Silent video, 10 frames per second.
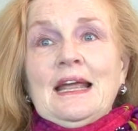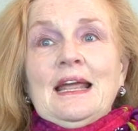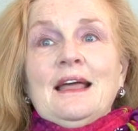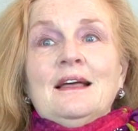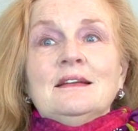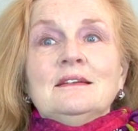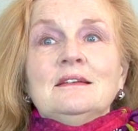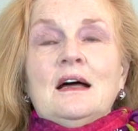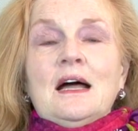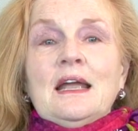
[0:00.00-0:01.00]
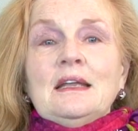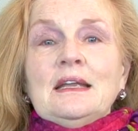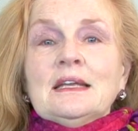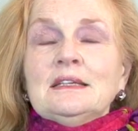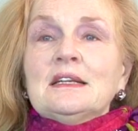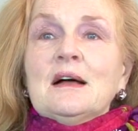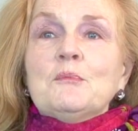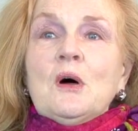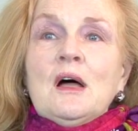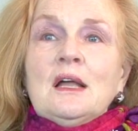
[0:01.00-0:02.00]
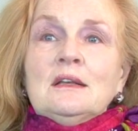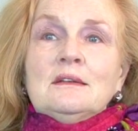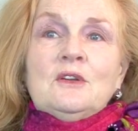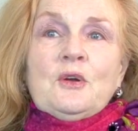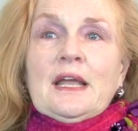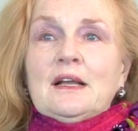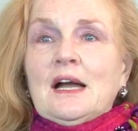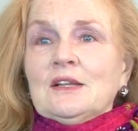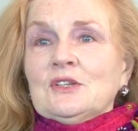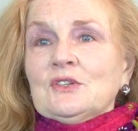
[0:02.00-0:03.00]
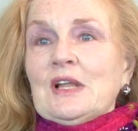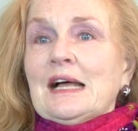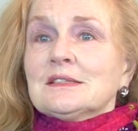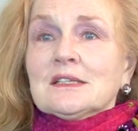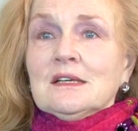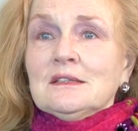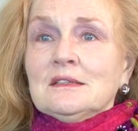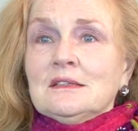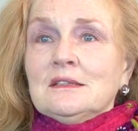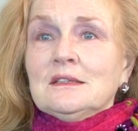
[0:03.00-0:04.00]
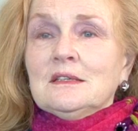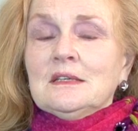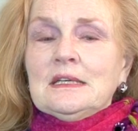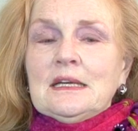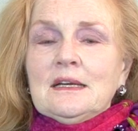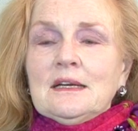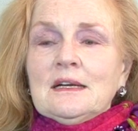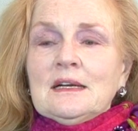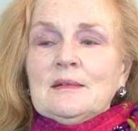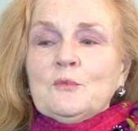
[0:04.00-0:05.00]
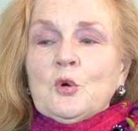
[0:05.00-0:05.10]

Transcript: And I ended up on Kodiak Island, Alaska, mm-hmm.